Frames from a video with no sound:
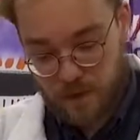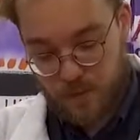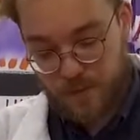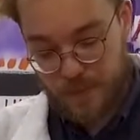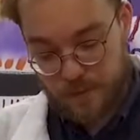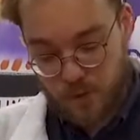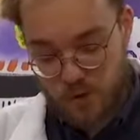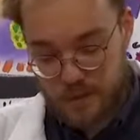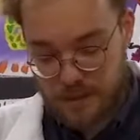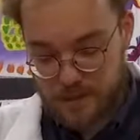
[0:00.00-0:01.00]
But the
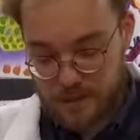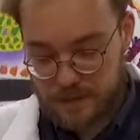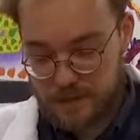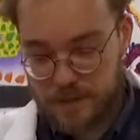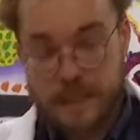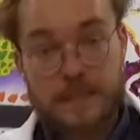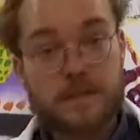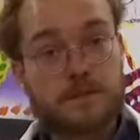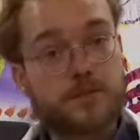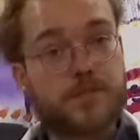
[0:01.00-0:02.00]
point is
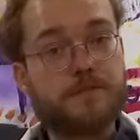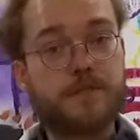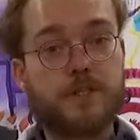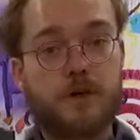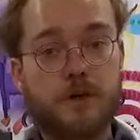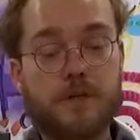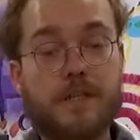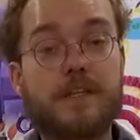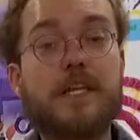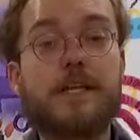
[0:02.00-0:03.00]
to shift your
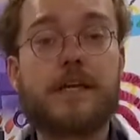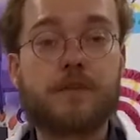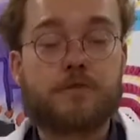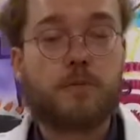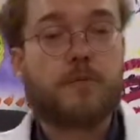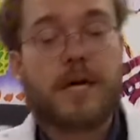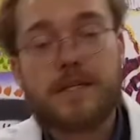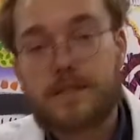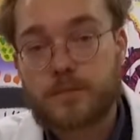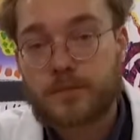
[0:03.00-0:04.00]
thinking from
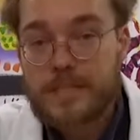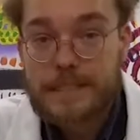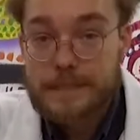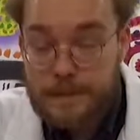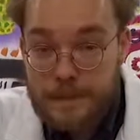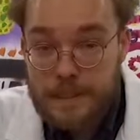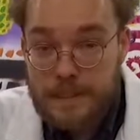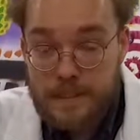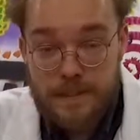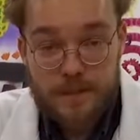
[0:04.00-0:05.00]
past and present
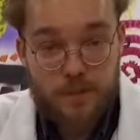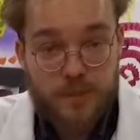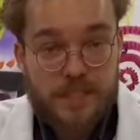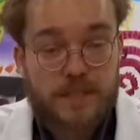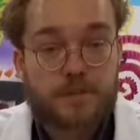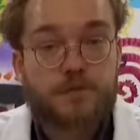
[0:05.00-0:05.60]
to present and